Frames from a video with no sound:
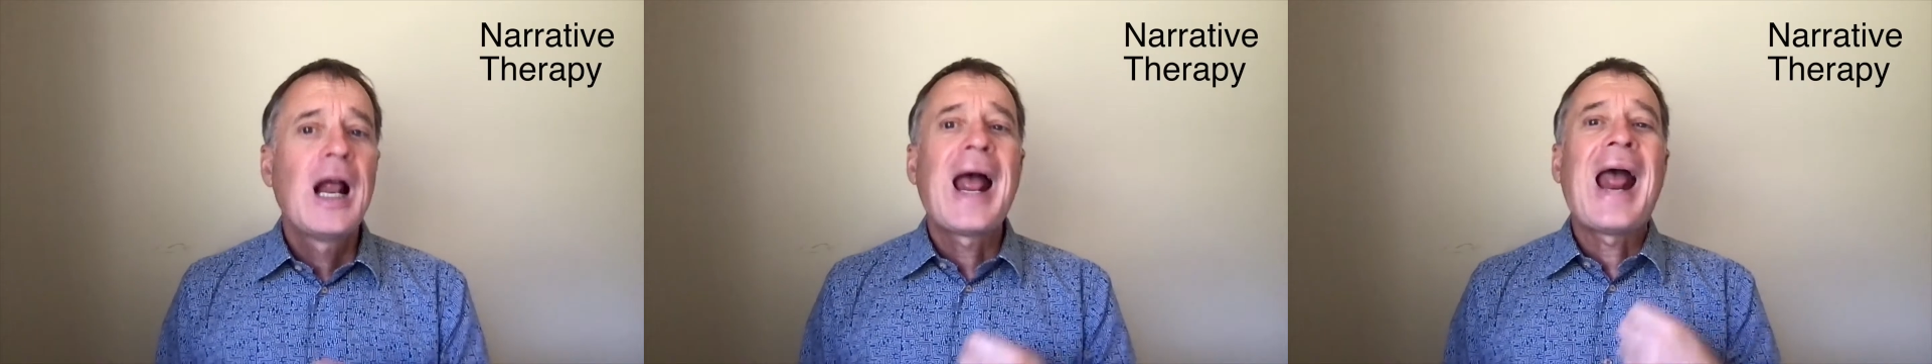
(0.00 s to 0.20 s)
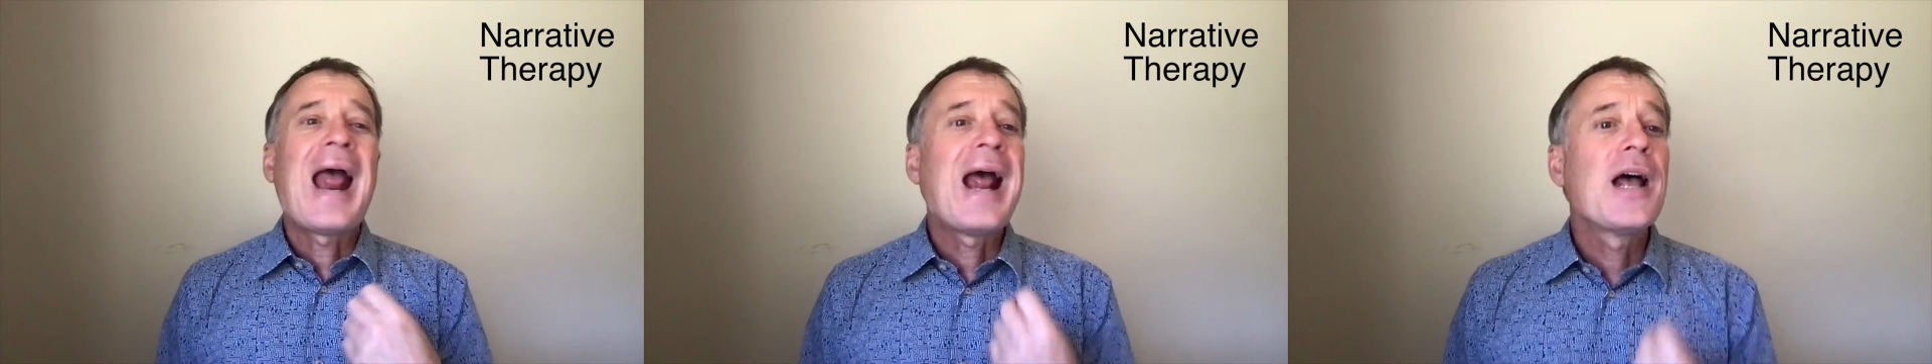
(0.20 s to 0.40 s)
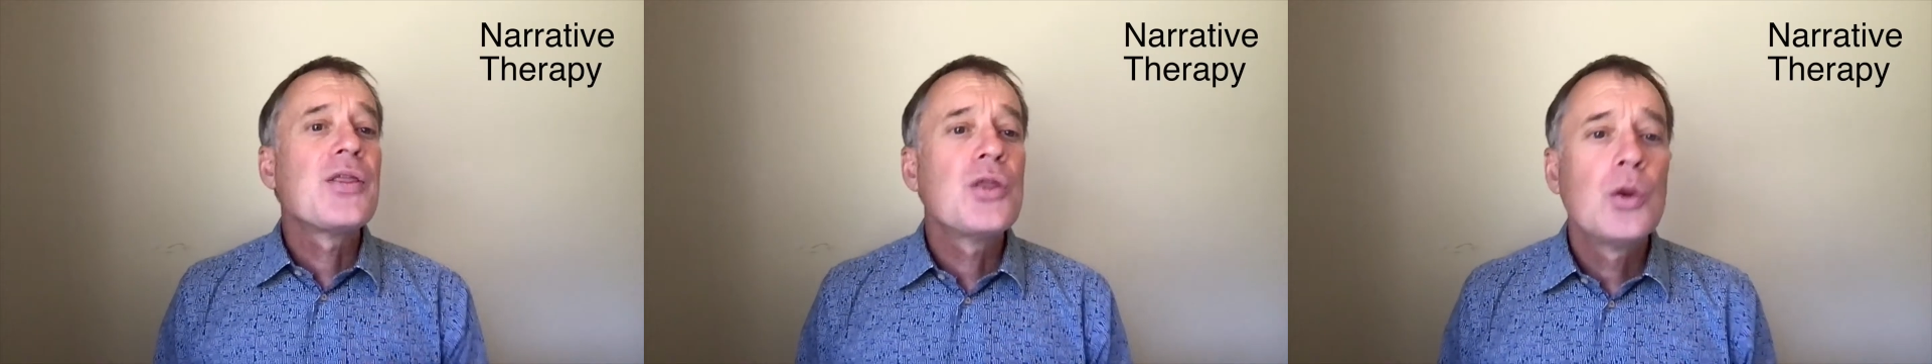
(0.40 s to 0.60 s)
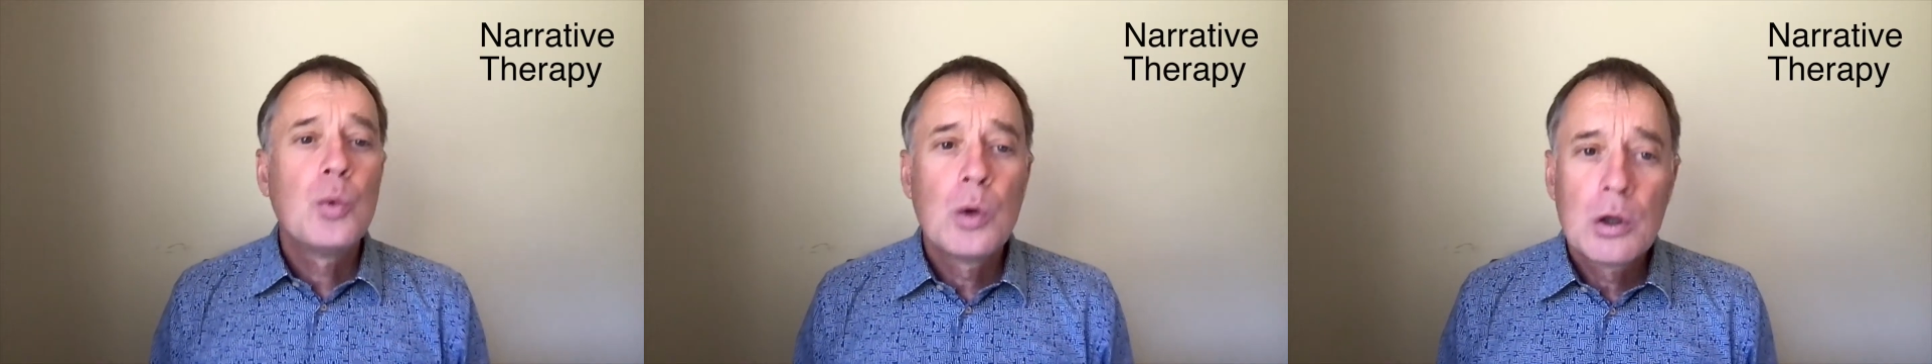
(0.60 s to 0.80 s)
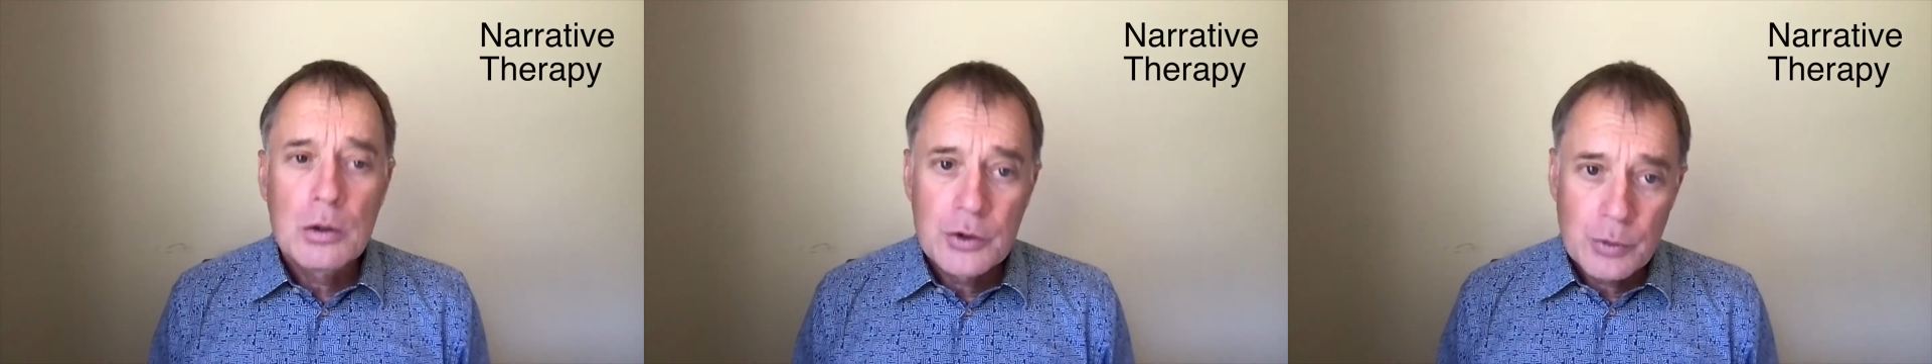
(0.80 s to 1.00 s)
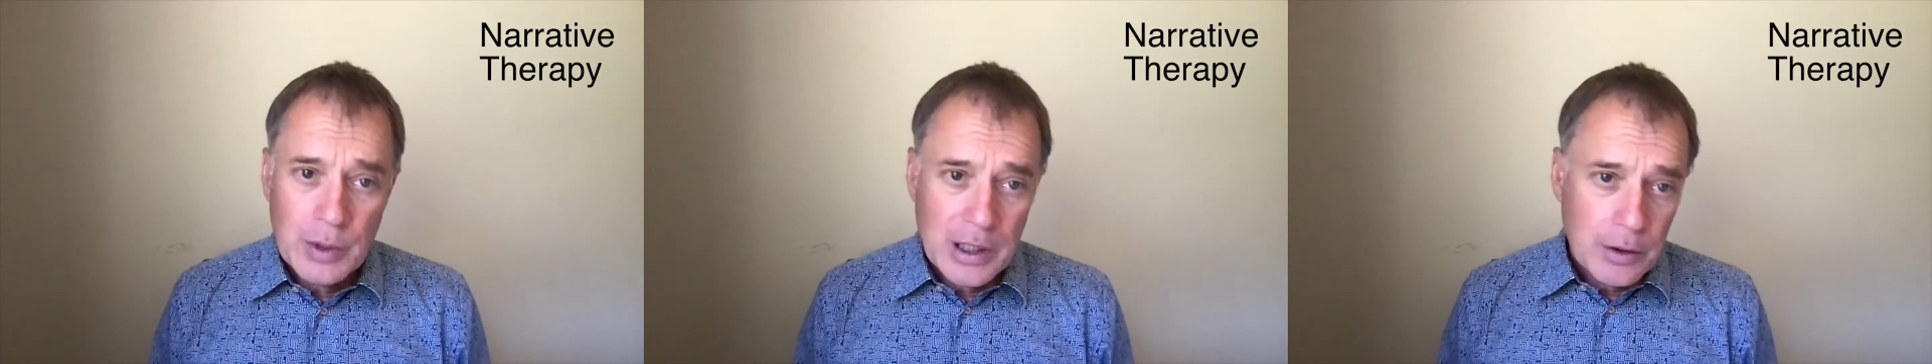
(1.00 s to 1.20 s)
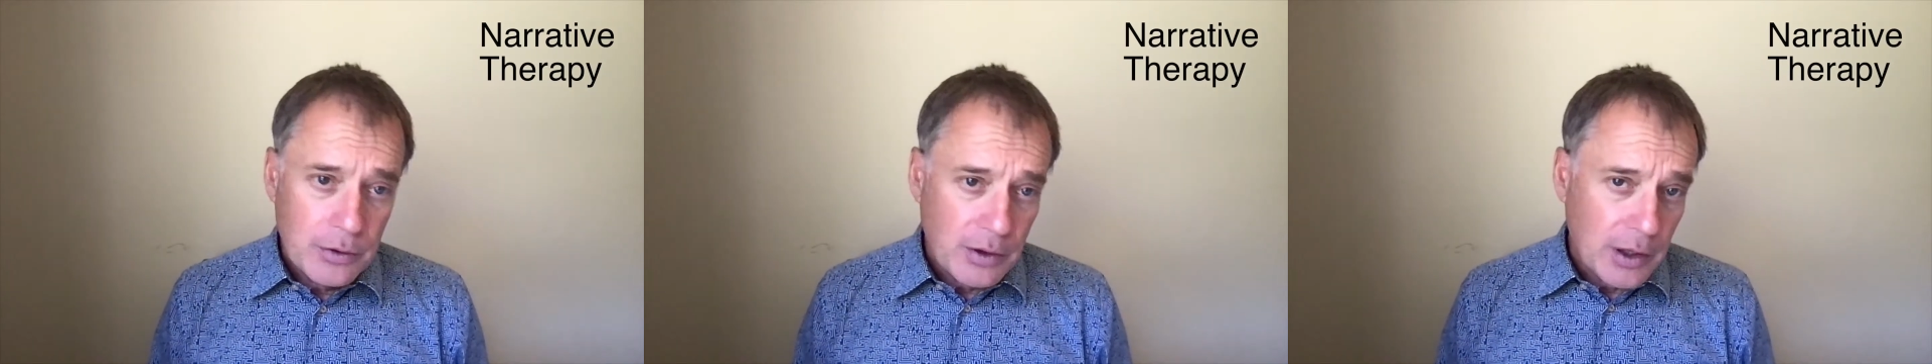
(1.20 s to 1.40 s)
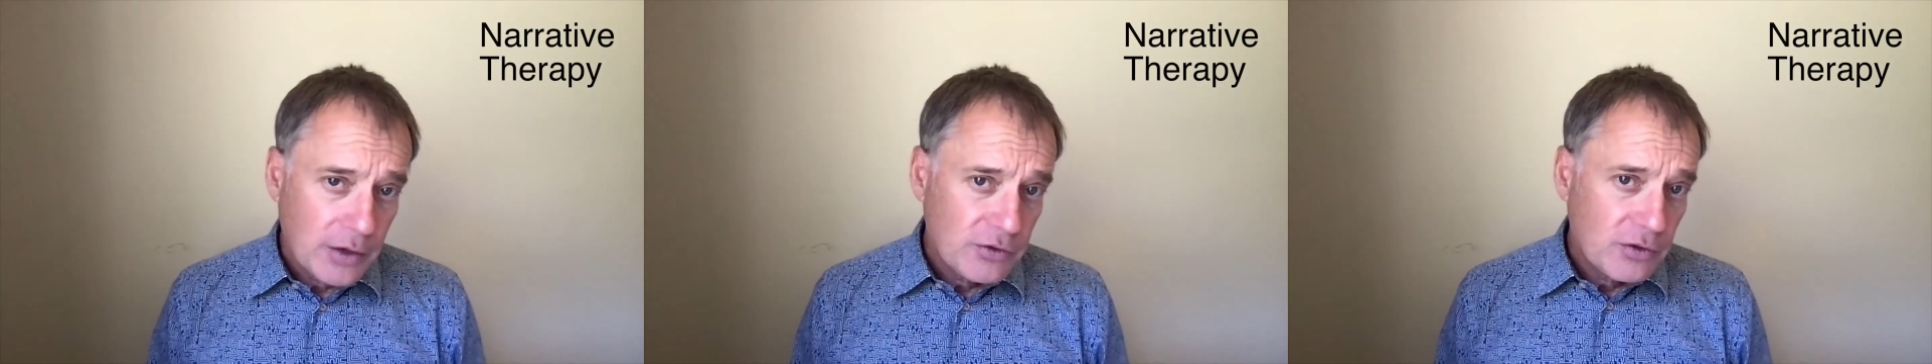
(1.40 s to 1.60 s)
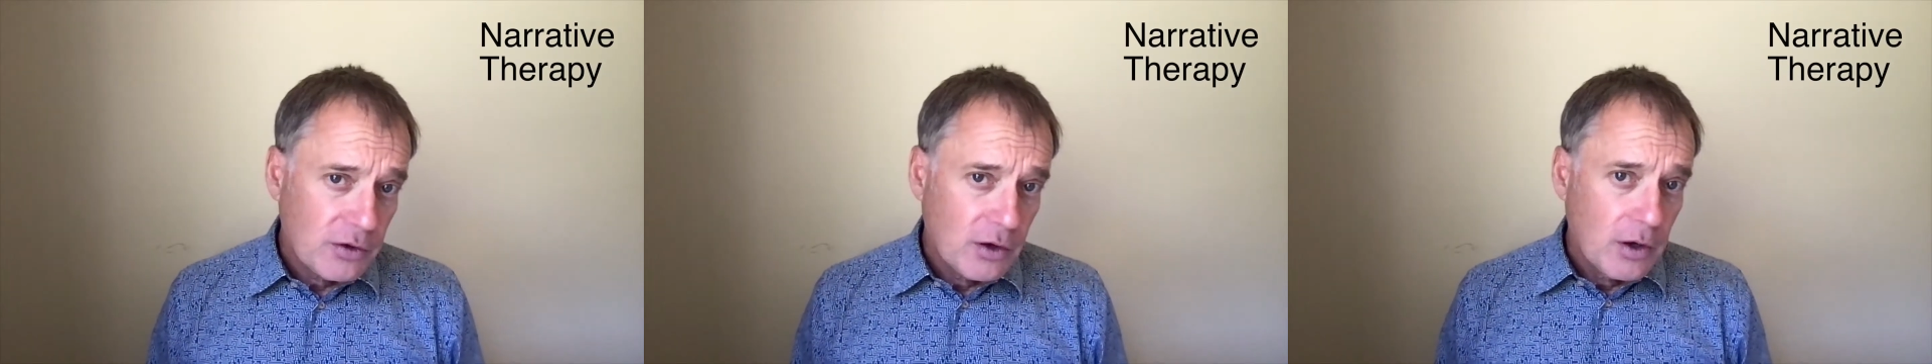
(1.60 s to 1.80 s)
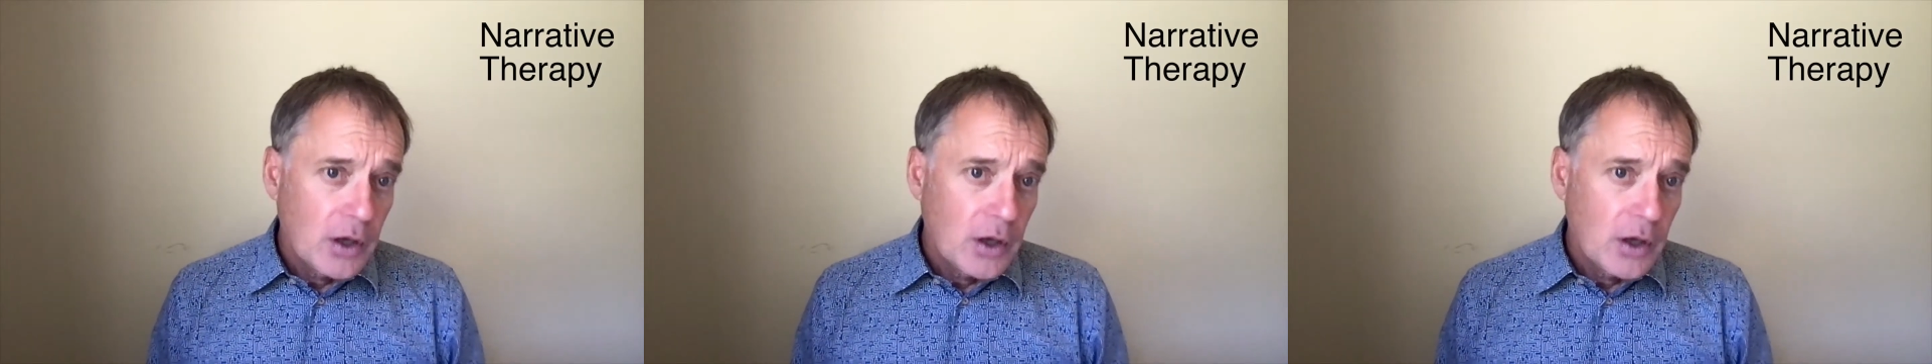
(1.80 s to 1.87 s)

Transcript: and the world around us,